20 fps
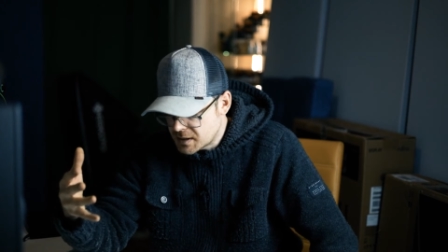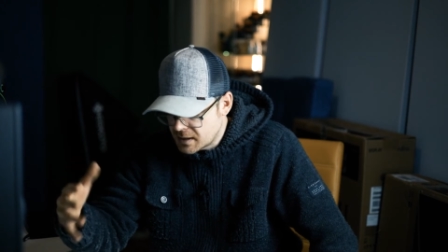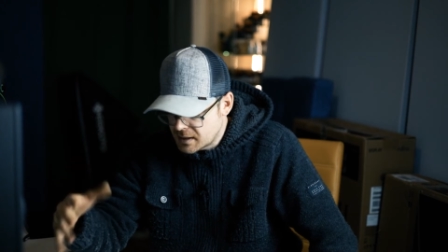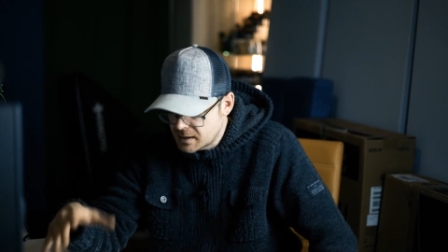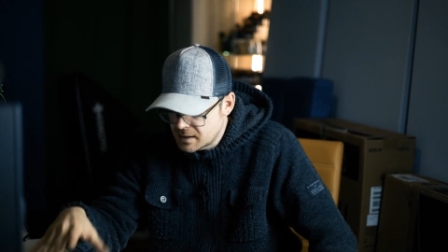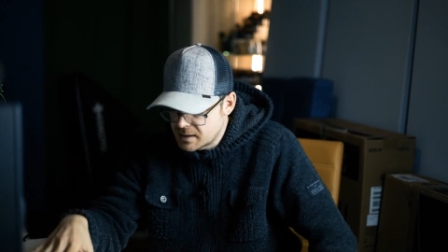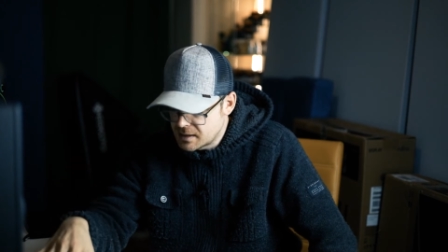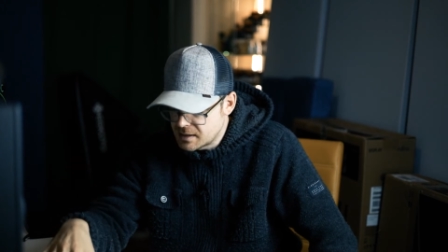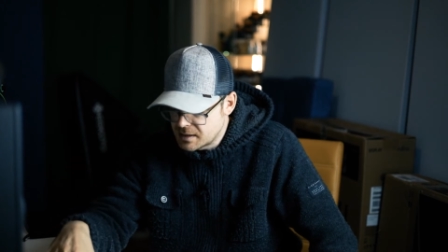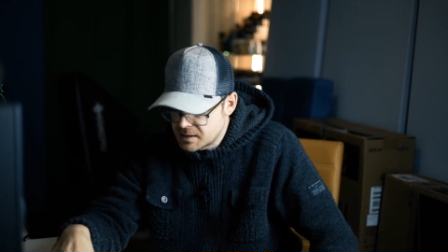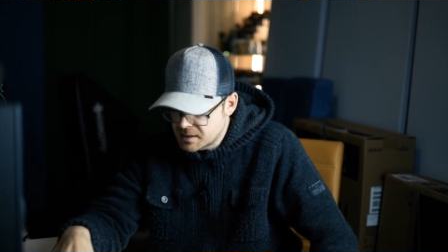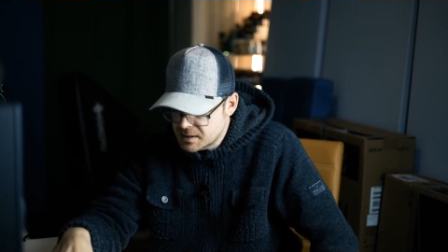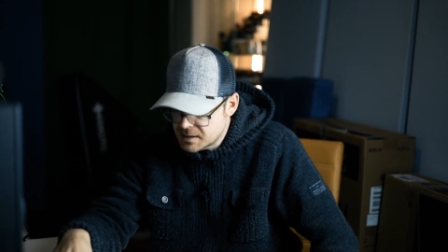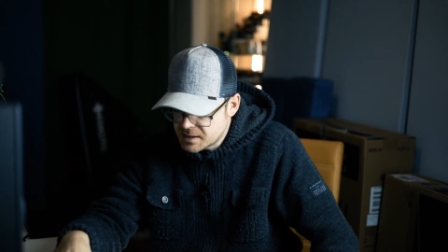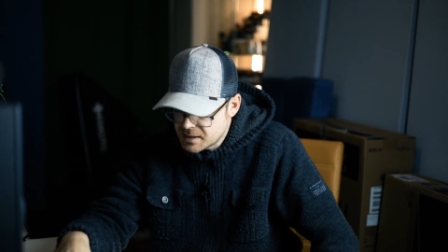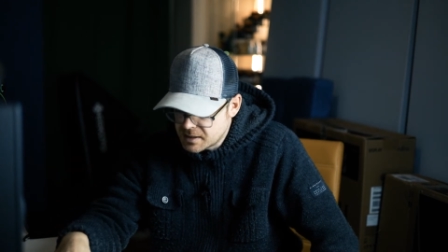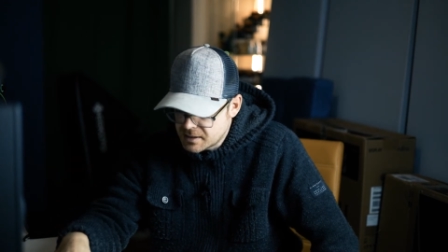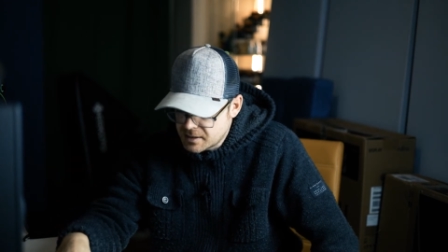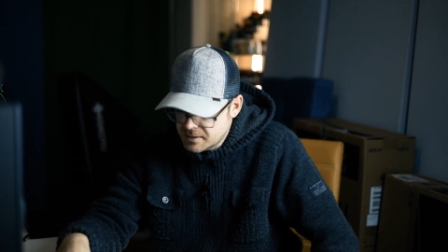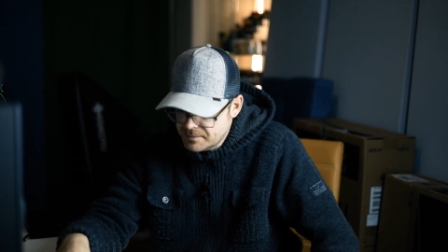
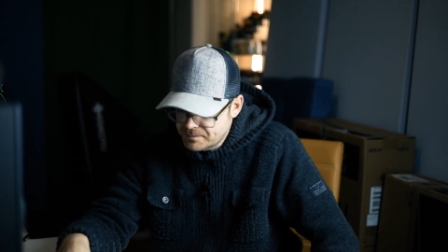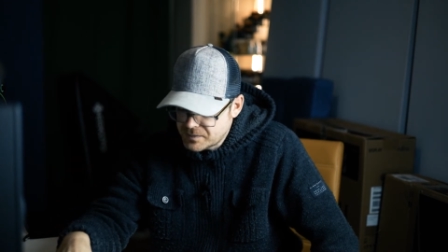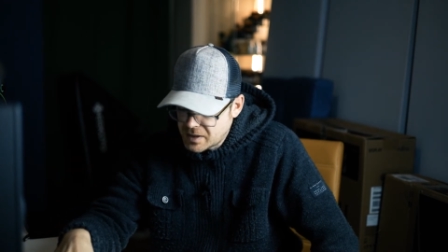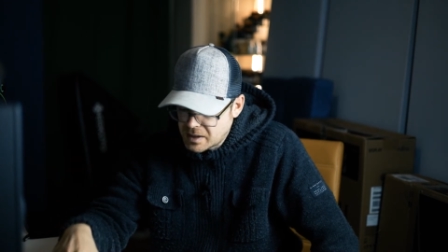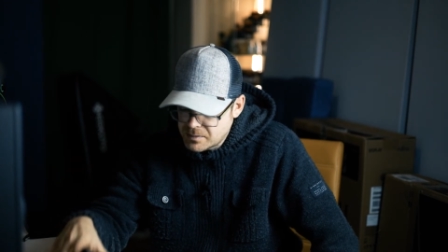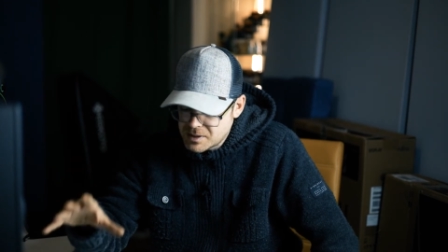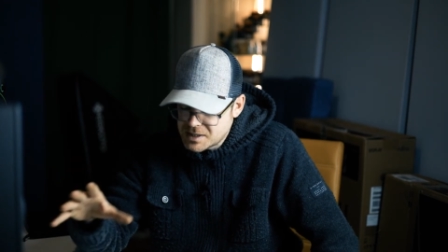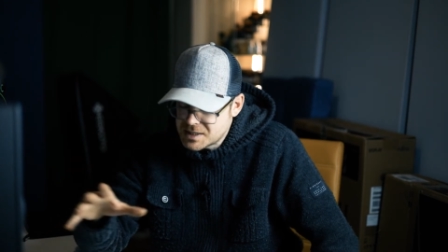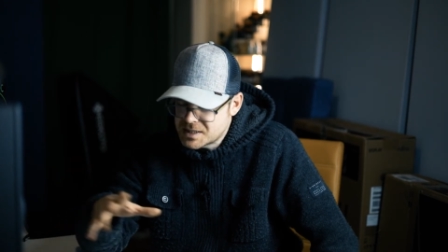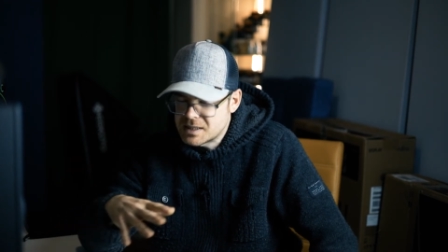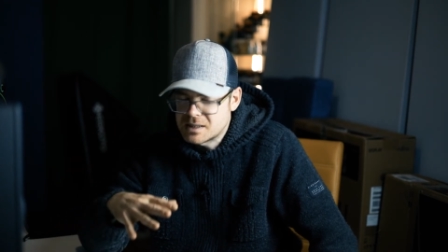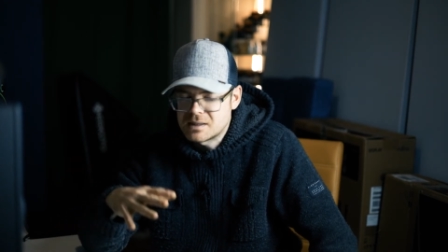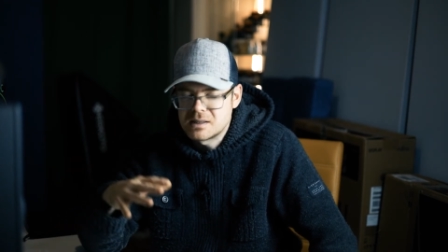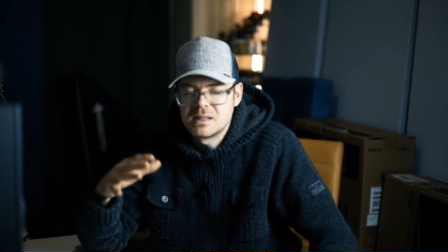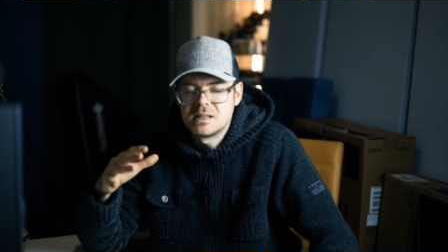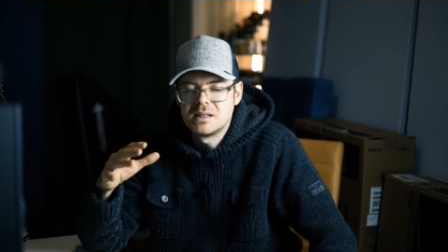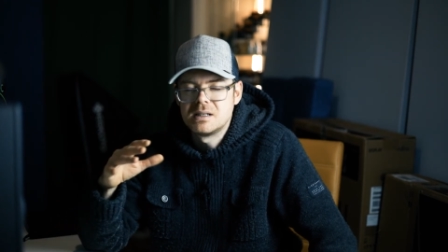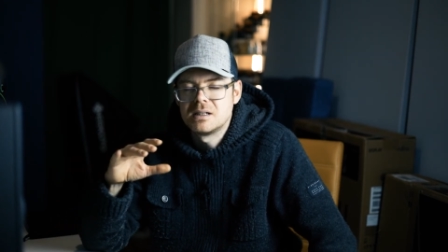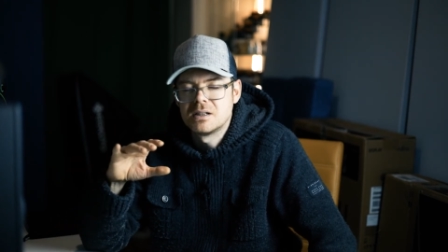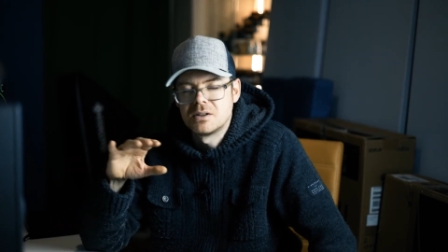is I
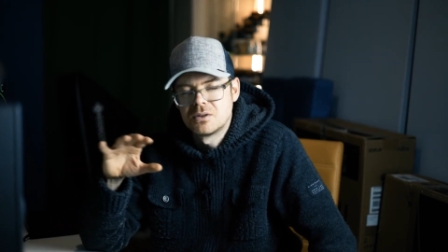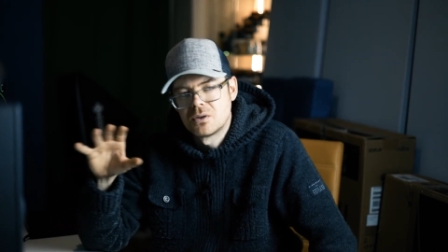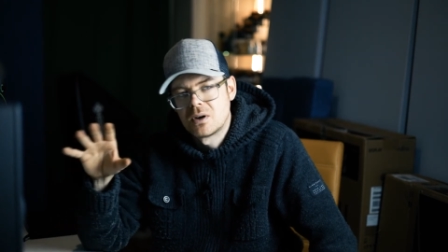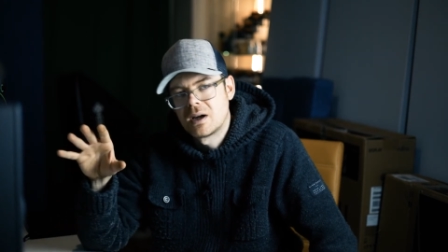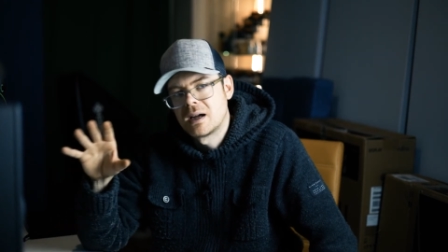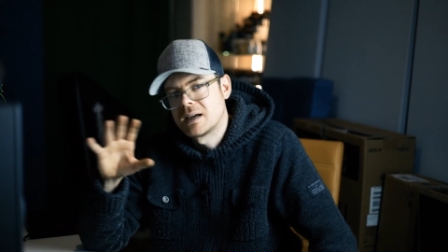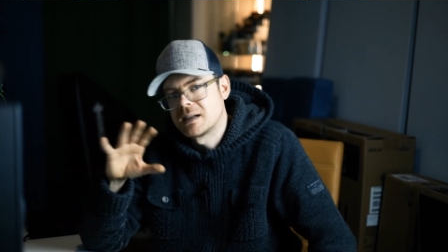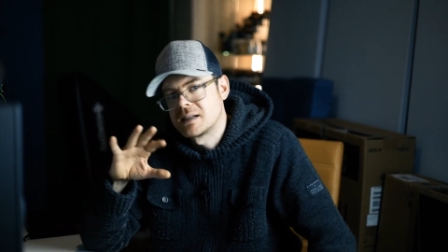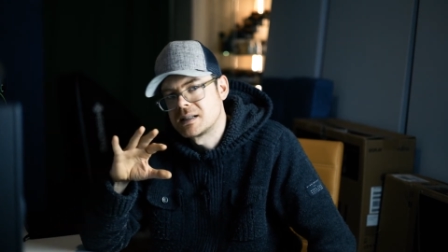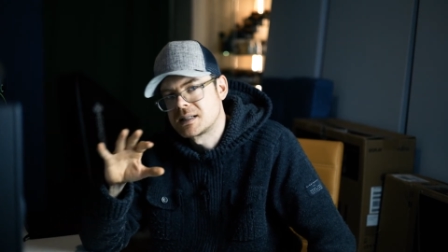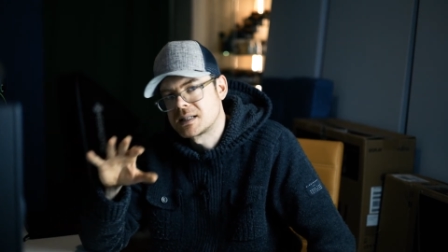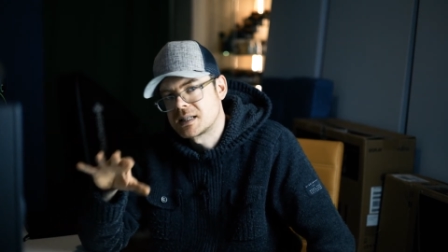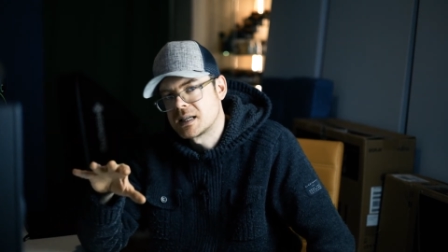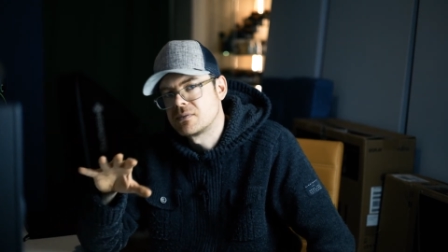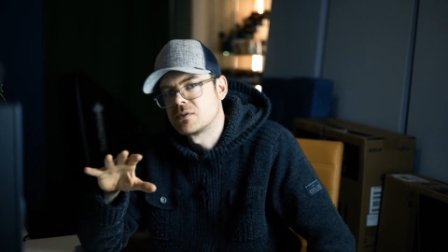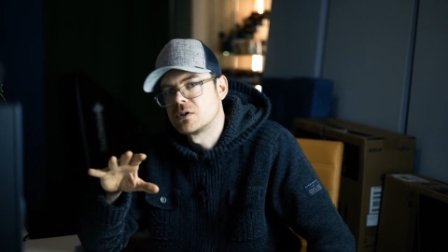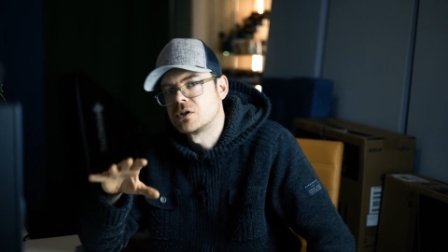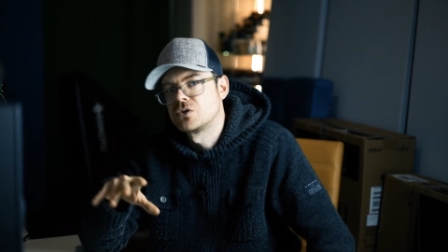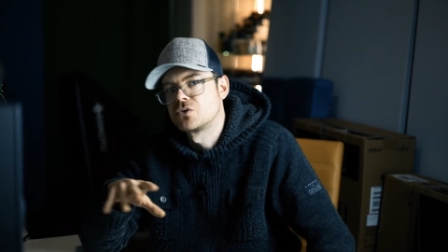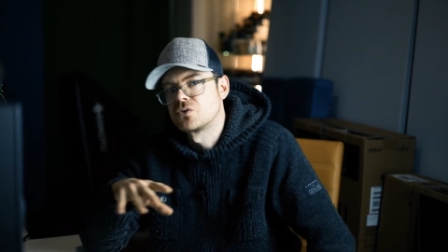basically, I added
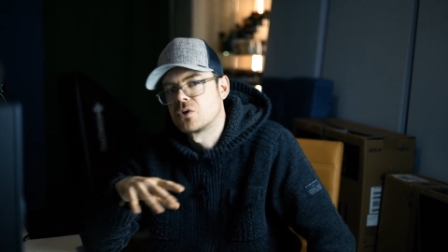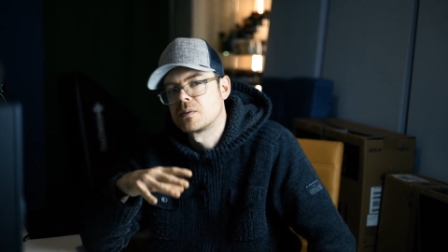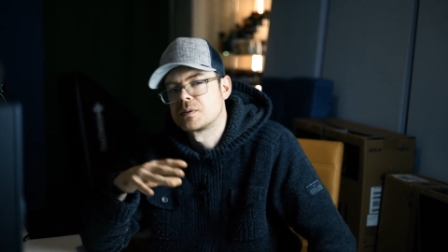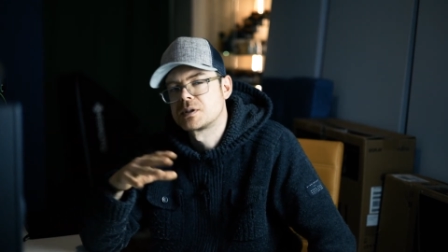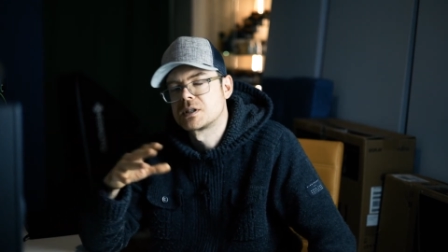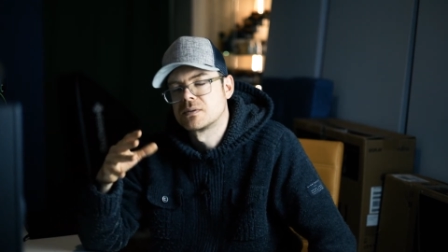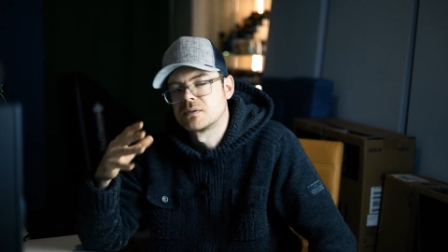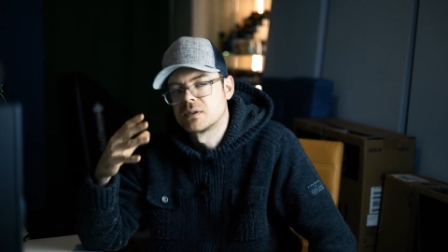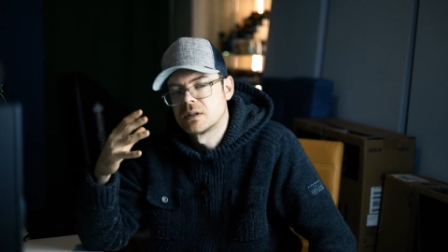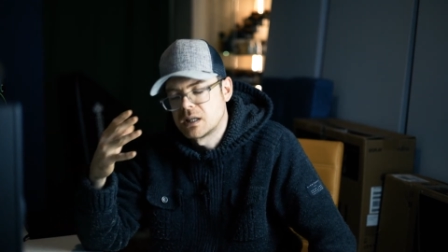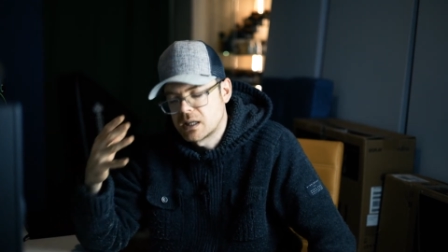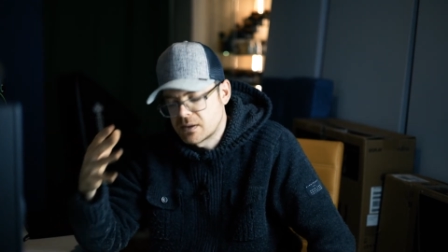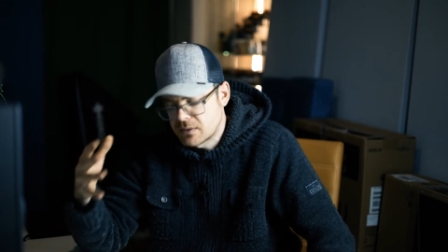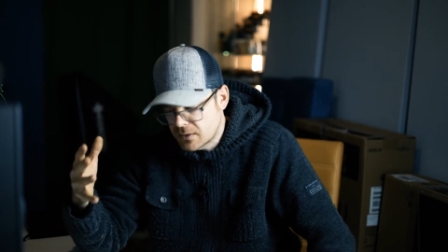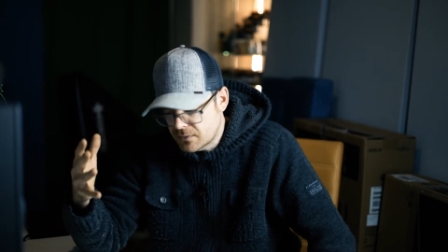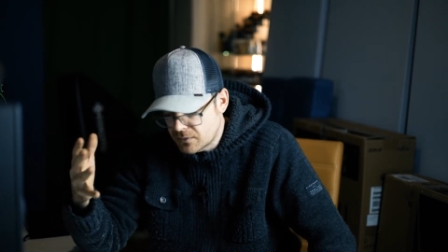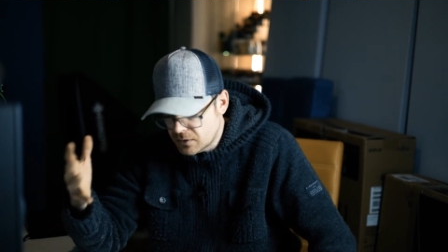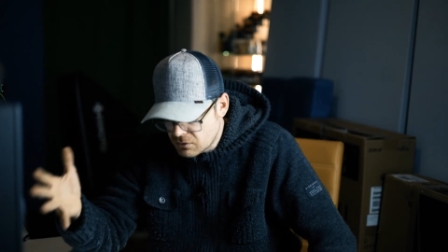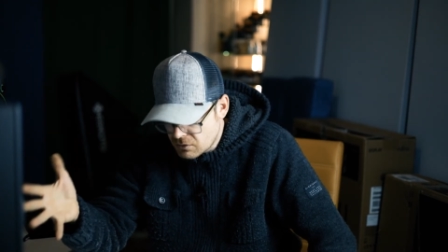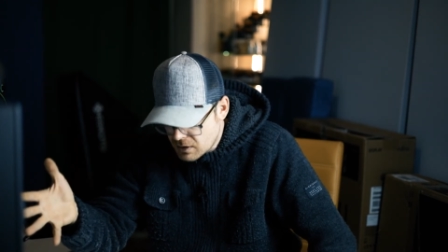7 drops of the
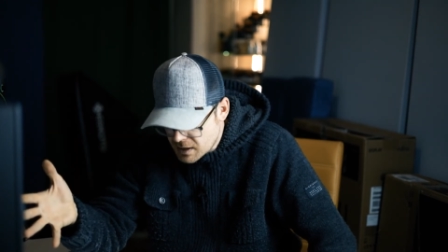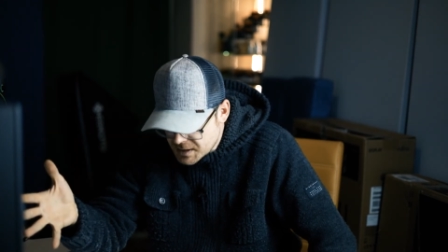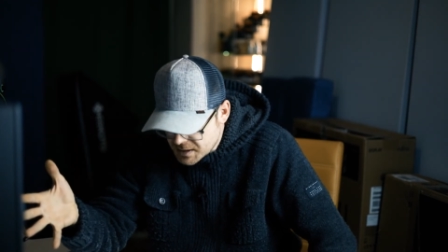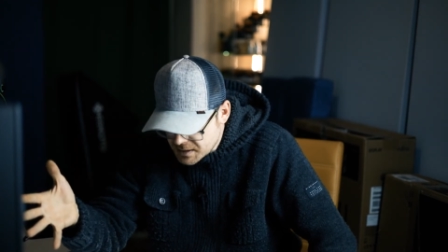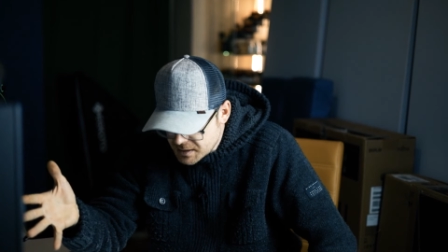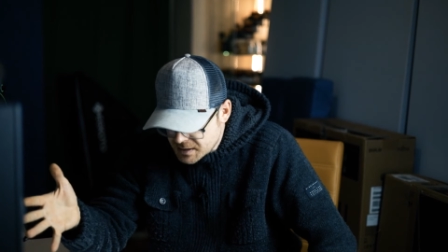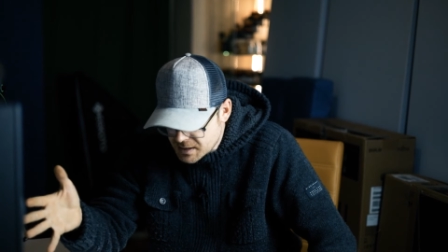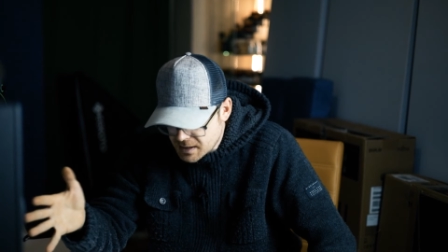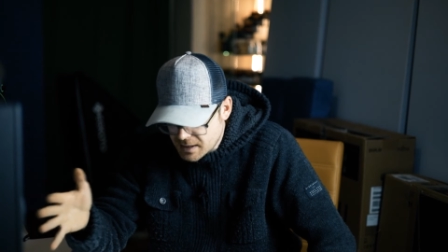leather fluorescence.